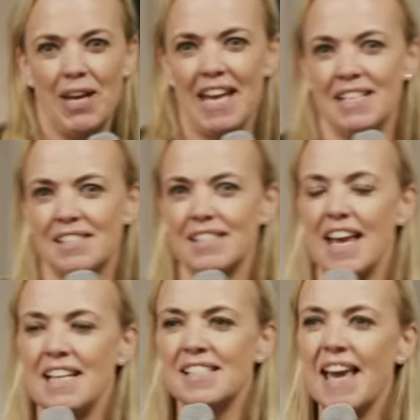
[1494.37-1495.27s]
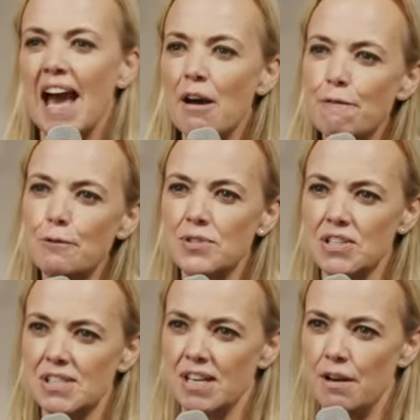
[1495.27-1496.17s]
is careful to
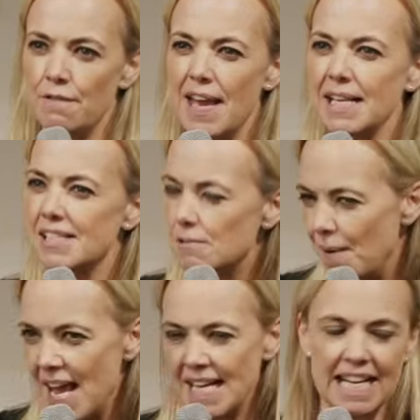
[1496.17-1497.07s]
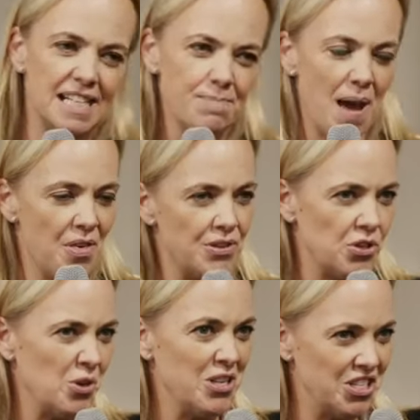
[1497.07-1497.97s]
sort of explain his
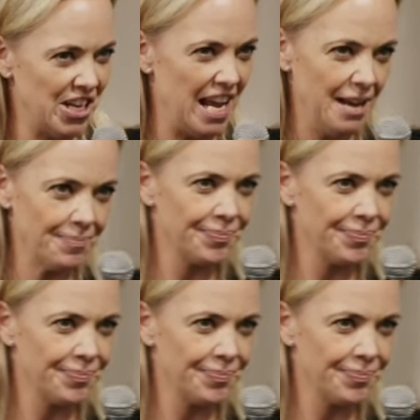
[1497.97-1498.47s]
methodology,